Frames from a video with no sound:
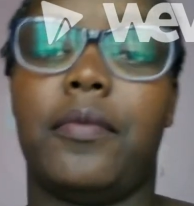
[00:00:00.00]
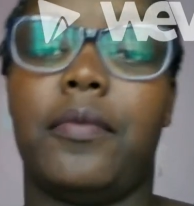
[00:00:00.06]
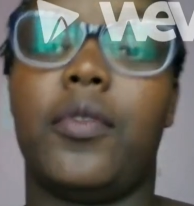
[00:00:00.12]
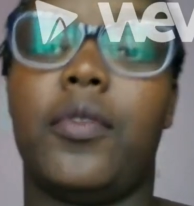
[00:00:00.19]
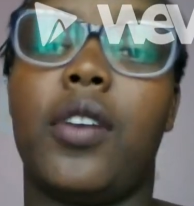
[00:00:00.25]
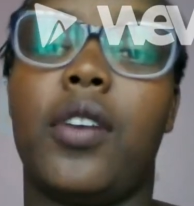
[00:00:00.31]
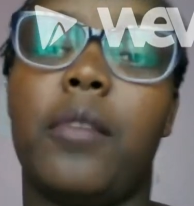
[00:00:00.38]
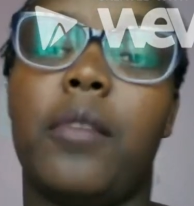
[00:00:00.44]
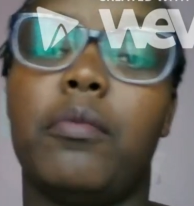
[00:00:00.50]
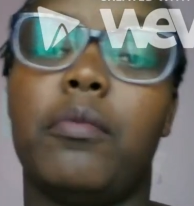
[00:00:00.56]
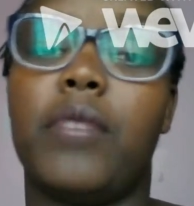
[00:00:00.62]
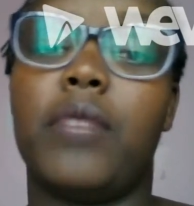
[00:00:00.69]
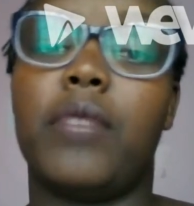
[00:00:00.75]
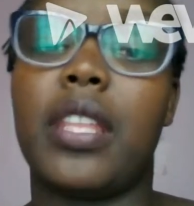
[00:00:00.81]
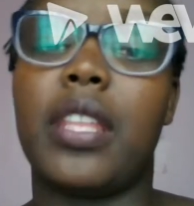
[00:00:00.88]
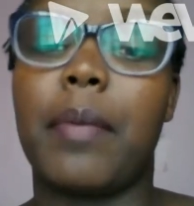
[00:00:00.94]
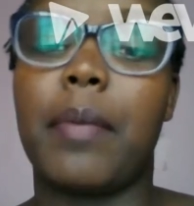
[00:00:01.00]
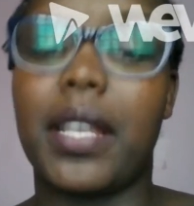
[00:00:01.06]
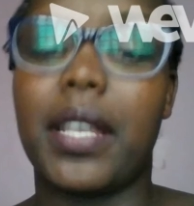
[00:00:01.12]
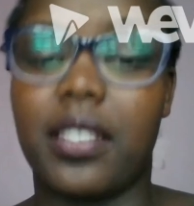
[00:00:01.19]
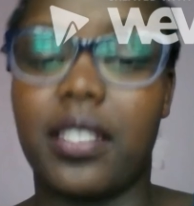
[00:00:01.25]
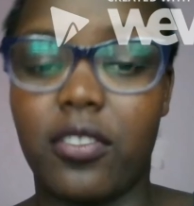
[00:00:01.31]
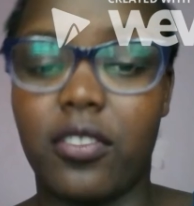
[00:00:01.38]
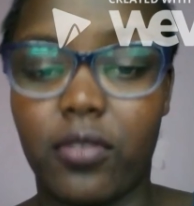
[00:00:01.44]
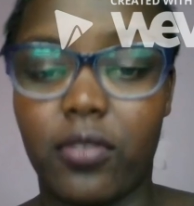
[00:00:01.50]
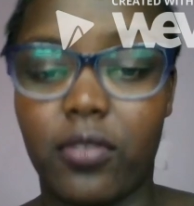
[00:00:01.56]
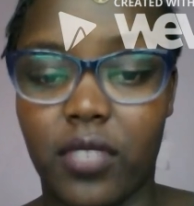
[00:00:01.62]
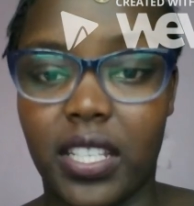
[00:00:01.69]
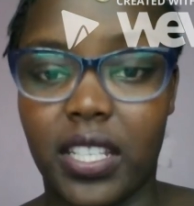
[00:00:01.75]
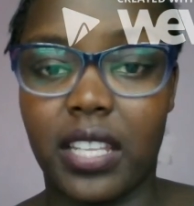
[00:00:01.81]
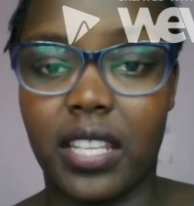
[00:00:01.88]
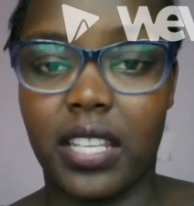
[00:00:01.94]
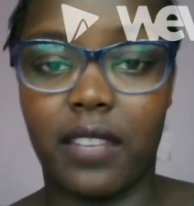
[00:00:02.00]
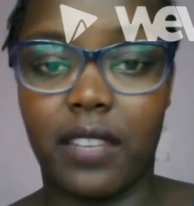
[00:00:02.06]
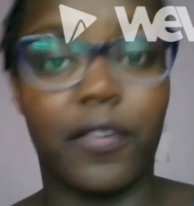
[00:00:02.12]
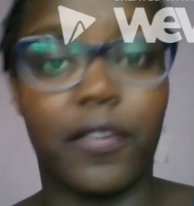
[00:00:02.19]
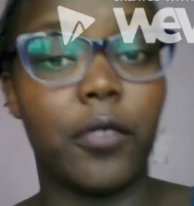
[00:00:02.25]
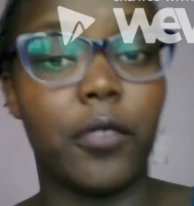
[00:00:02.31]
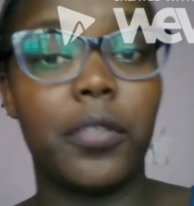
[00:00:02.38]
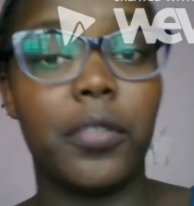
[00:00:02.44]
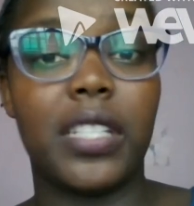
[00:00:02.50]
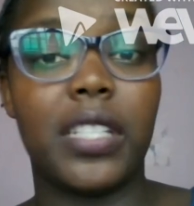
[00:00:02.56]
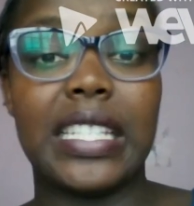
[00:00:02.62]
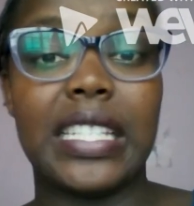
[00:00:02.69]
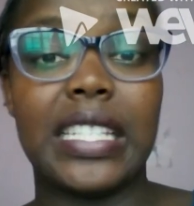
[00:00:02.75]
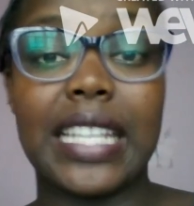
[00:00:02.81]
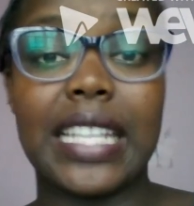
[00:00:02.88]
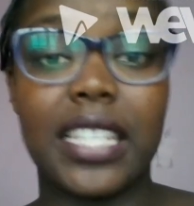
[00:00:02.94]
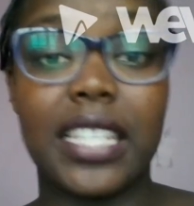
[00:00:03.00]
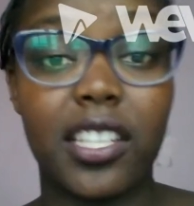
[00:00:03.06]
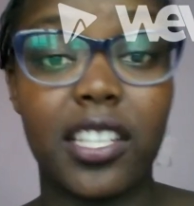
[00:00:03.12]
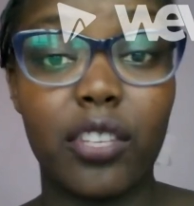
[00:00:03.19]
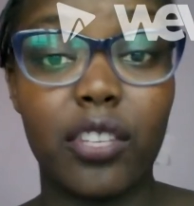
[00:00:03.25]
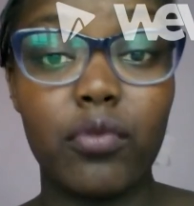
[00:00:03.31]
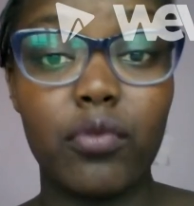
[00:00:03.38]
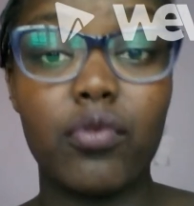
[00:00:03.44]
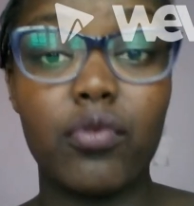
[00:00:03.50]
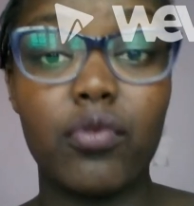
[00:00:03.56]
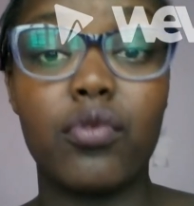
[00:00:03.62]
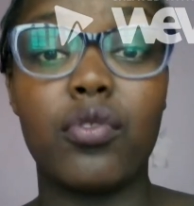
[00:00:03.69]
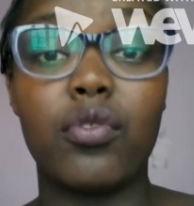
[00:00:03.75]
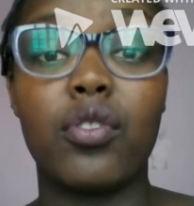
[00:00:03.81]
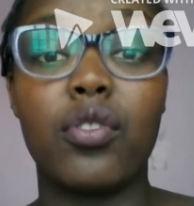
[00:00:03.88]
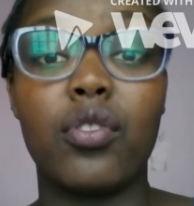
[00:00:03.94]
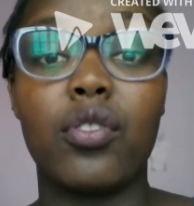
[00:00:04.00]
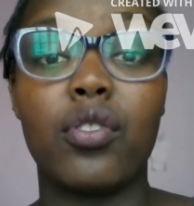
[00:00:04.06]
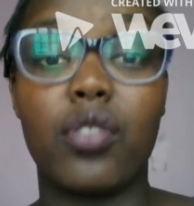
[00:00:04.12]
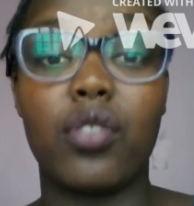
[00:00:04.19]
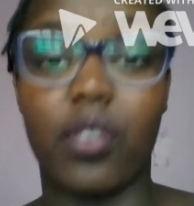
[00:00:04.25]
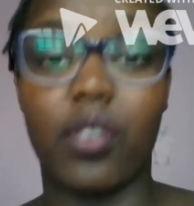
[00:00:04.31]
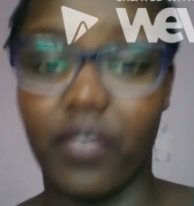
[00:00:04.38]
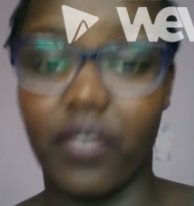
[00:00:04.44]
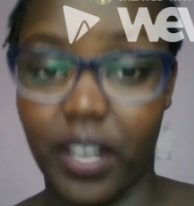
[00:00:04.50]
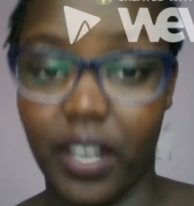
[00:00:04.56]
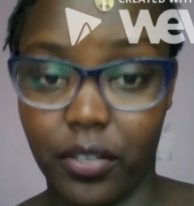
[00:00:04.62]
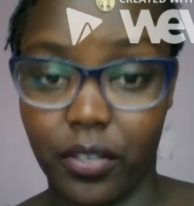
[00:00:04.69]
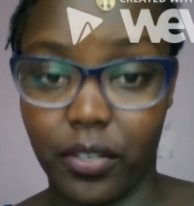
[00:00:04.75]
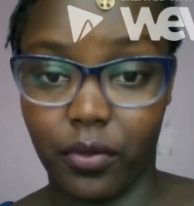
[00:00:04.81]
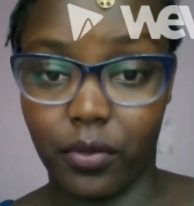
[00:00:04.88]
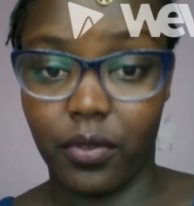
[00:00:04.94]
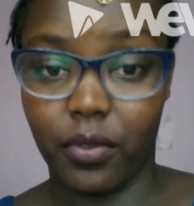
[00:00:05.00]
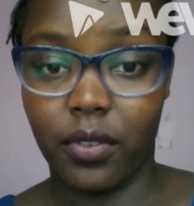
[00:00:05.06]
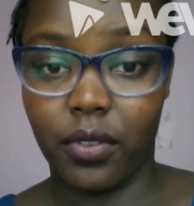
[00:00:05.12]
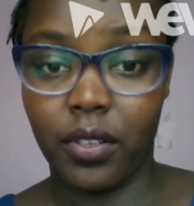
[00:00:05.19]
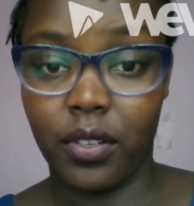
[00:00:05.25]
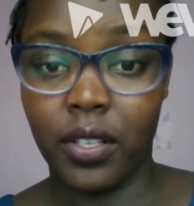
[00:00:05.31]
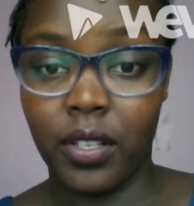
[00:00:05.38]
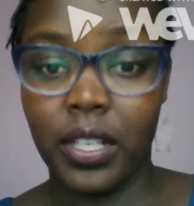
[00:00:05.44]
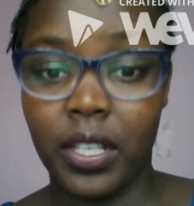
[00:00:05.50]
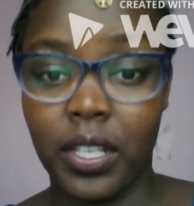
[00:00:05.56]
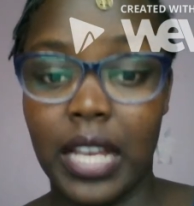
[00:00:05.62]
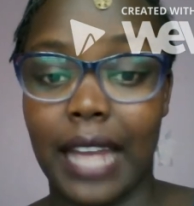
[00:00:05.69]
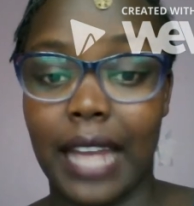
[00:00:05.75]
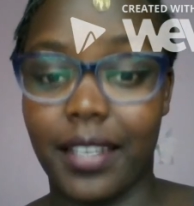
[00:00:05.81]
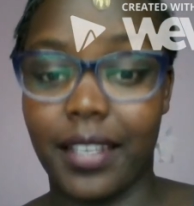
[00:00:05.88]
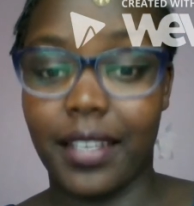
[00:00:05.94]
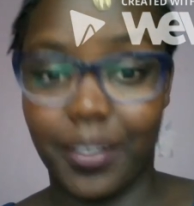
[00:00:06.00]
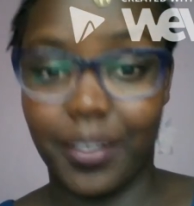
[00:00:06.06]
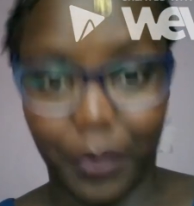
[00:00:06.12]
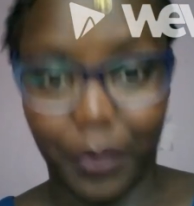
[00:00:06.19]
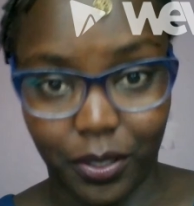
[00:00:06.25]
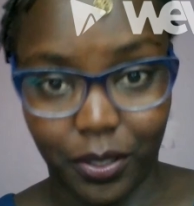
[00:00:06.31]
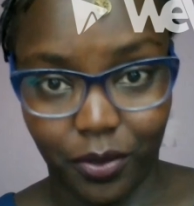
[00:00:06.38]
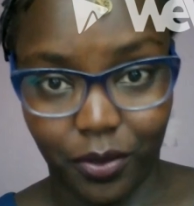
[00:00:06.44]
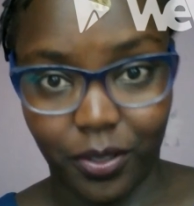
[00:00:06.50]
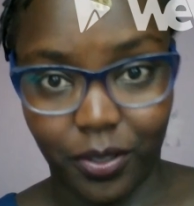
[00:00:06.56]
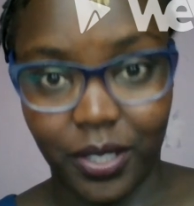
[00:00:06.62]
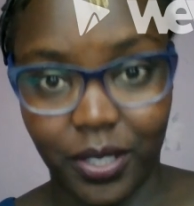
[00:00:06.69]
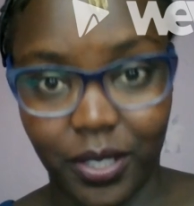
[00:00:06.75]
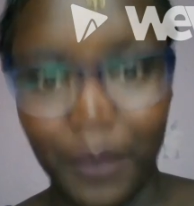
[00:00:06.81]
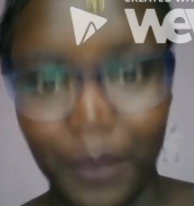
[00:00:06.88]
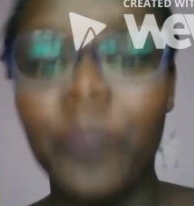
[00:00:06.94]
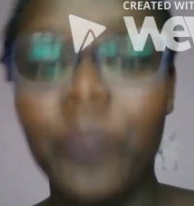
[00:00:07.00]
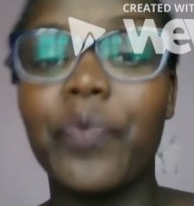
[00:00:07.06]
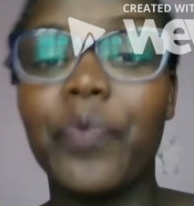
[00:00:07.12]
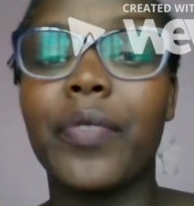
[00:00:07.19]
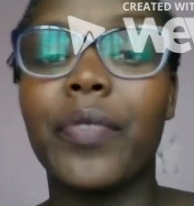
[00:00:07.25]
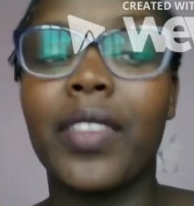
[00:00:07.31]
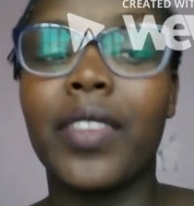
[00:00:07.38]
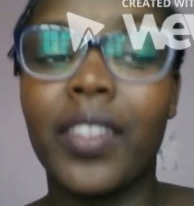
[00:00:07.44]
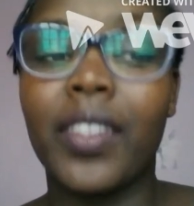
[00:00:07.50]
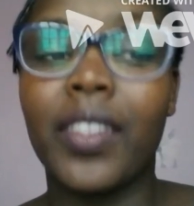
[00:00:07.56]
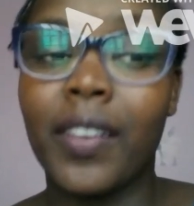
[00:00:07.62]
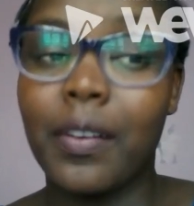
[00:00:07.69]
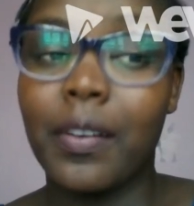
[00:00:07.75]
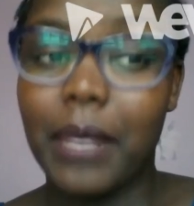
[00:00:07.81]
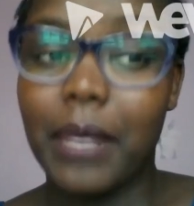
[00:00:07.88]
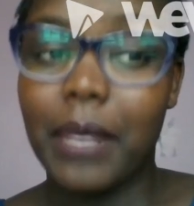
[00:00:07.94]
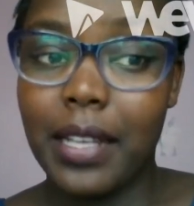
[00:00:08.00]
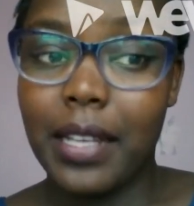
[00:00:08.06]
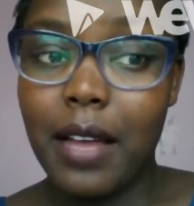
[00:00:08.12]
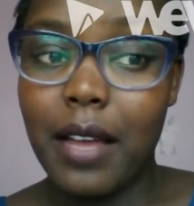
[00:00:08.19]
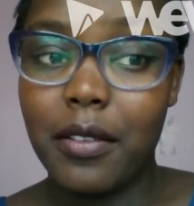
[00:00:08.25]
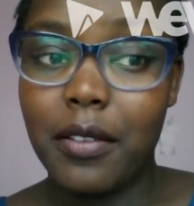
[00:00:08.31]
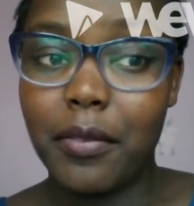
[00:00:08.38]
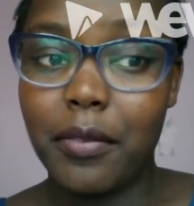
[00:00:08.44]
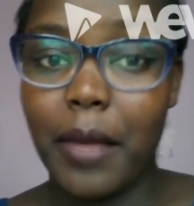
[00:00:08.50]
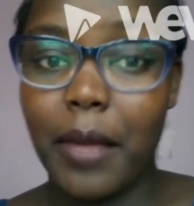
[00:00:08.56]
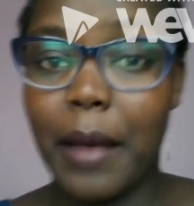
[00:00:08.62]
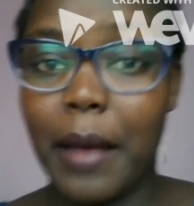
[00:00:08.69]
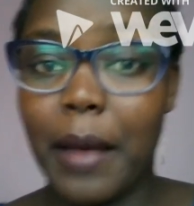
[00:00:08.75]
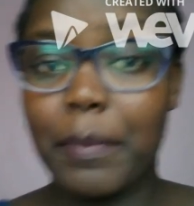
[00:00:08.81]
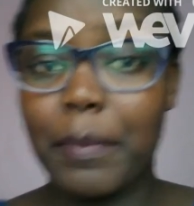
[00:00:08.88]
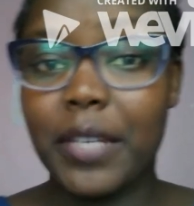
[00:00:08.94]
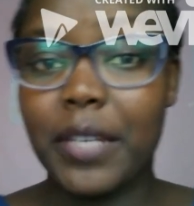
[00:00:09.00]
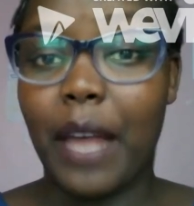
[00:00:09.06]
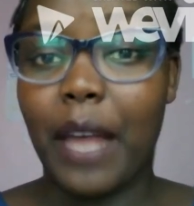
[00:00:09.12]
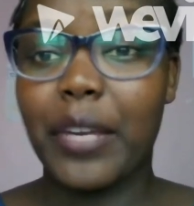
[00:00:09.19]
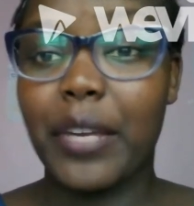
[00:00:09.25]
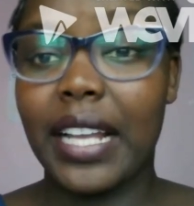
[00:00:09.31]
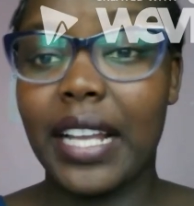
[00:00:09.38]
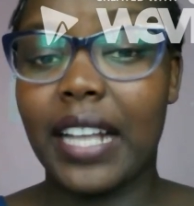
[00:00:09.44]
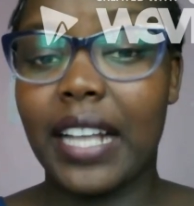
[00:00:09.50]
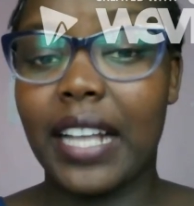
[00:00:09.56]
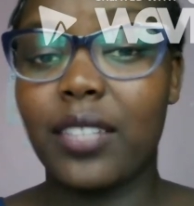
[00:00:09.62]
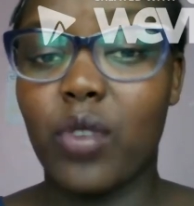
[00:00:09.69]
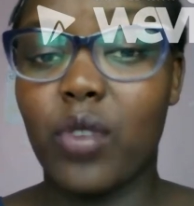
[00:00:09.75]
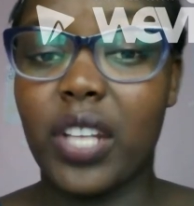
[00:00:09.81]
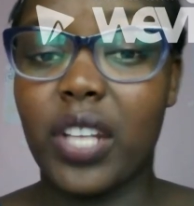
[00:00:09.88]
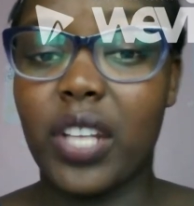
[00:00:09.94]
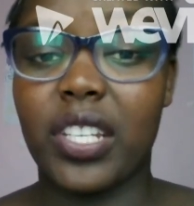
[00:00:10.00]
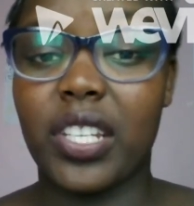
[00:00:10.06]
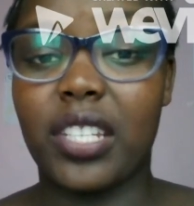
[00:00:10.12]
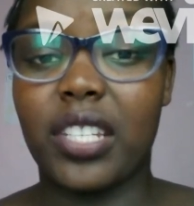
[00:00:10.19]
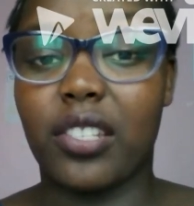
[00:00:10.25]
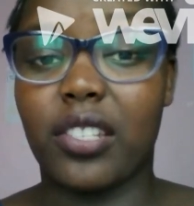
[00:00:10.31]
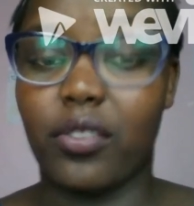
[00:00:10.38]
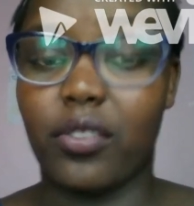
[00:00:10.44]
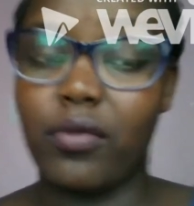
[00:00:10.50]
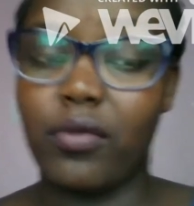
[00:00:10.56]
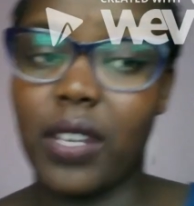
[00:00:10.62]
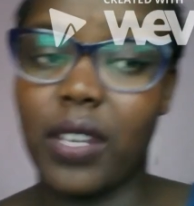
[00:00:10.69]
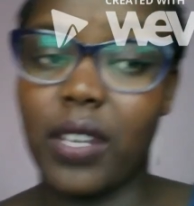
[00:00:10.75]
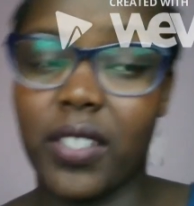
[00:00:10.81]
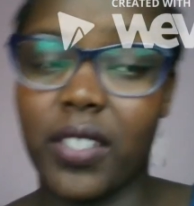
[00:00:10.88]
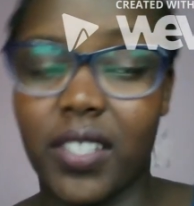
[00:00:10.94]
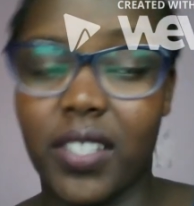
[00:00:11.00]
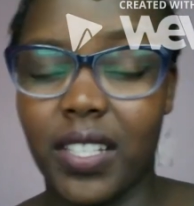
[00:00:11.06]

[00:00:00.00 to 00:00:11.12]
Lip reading: in the past it used to take 3 forms: detinue, conversion, and trespass to goods. But now, I would like us to learn detinue as